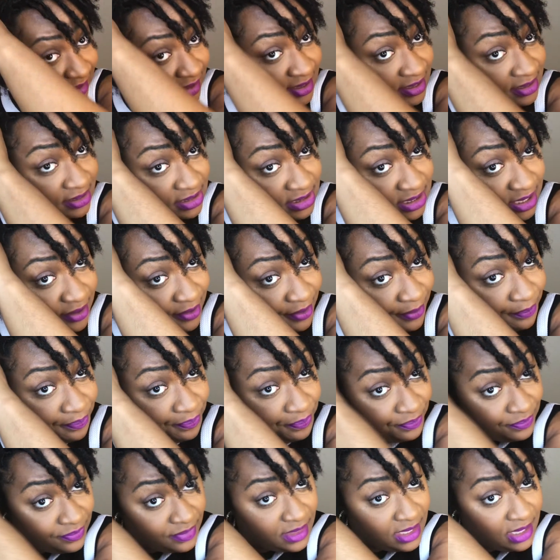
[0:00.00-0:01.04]
So
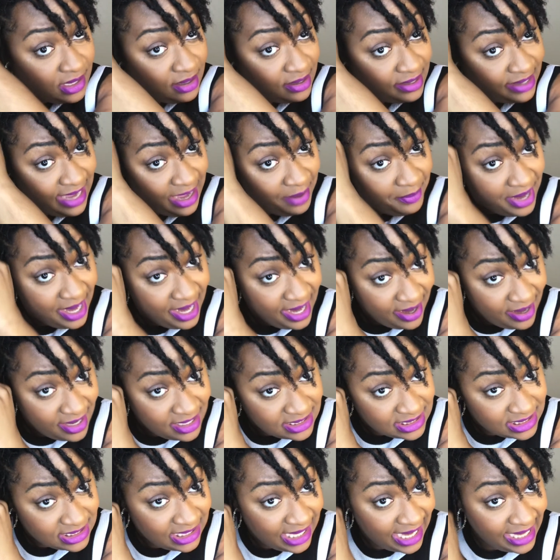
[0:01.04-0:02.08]
now my hair is
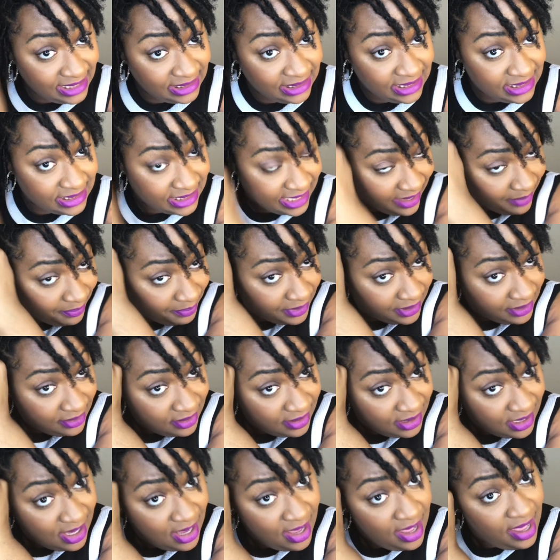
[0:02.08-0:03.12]
slightly dampened,
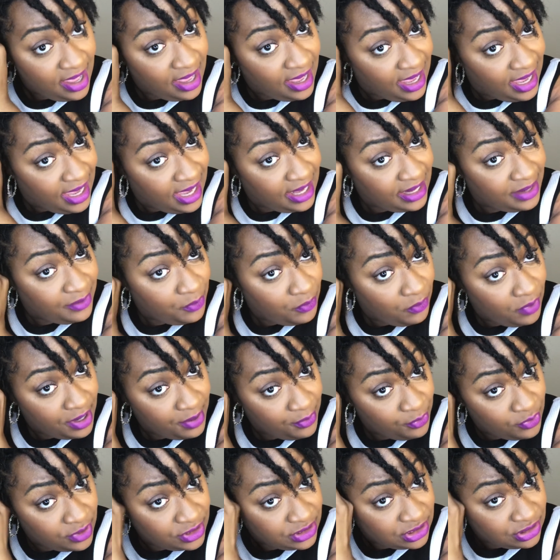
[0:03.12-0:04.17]
and what I'm
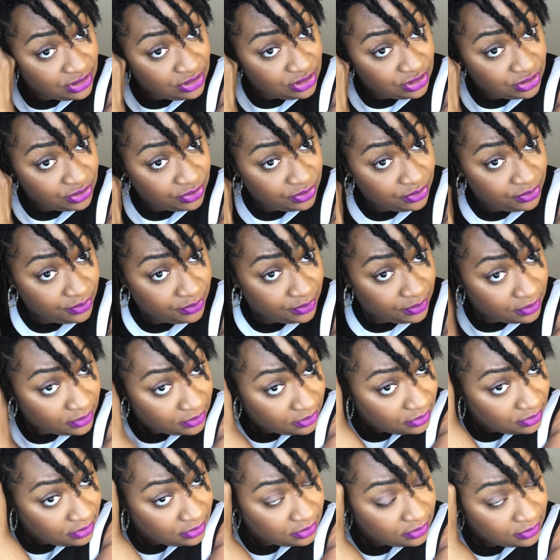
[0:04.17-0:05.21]
going to do,
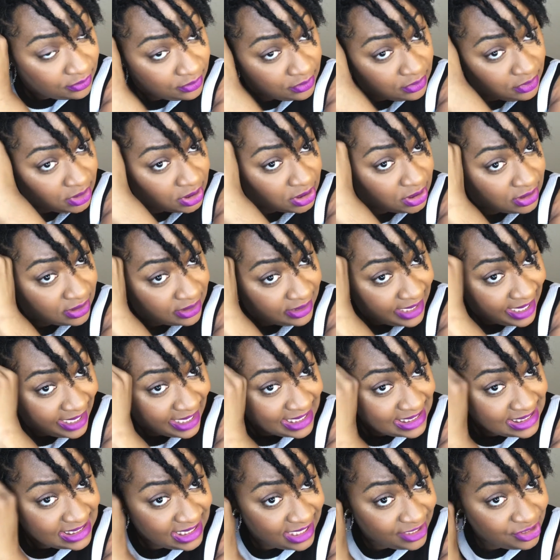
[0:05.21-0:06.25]
like I
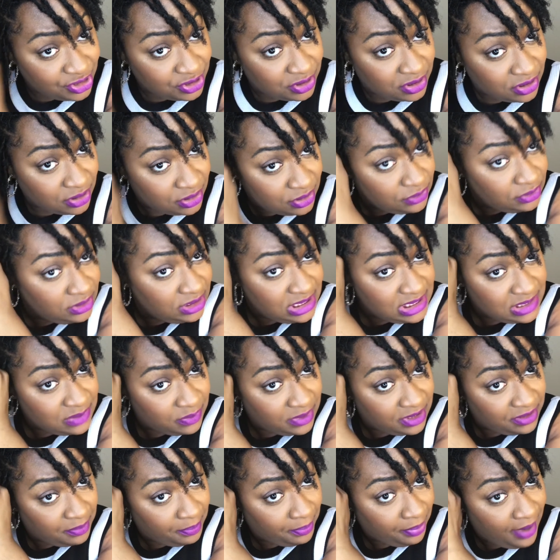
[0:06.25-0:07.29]
said, you can do this
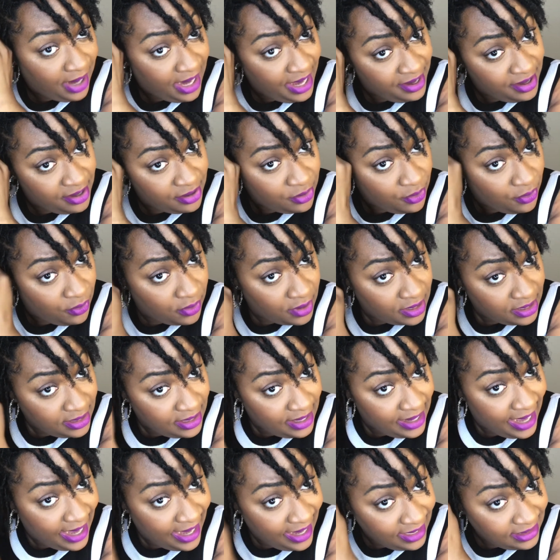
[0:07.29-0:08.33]
with product or
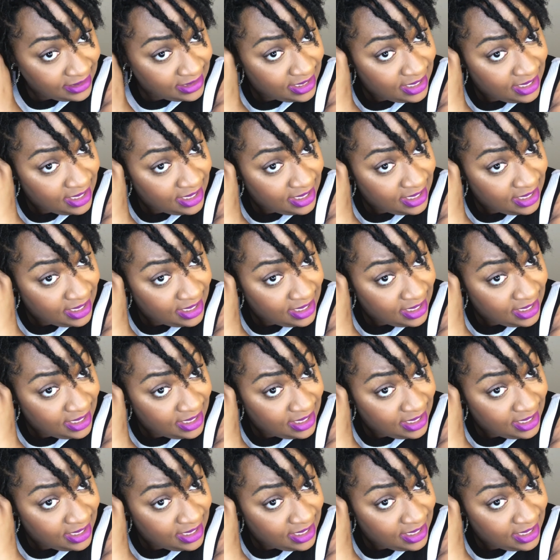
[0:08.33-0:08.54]
not.